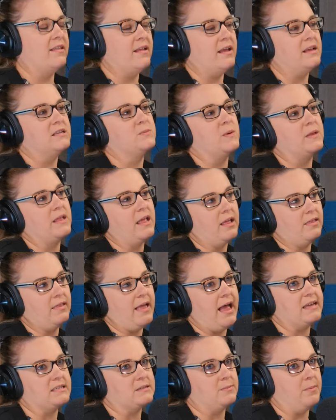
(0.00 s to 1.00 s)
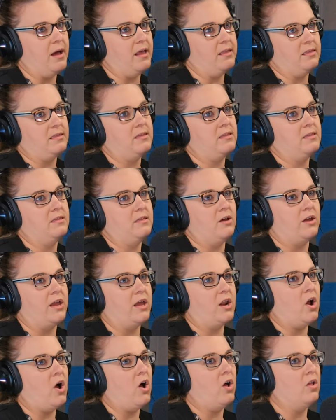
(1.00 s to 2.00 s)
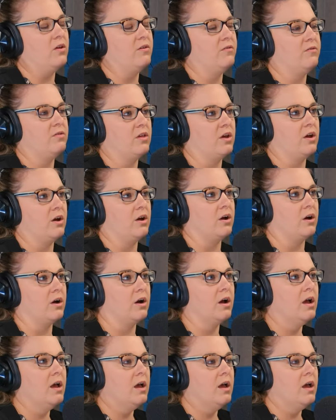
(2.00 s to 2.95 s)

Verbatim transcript: they spend that last month. They'll get all of their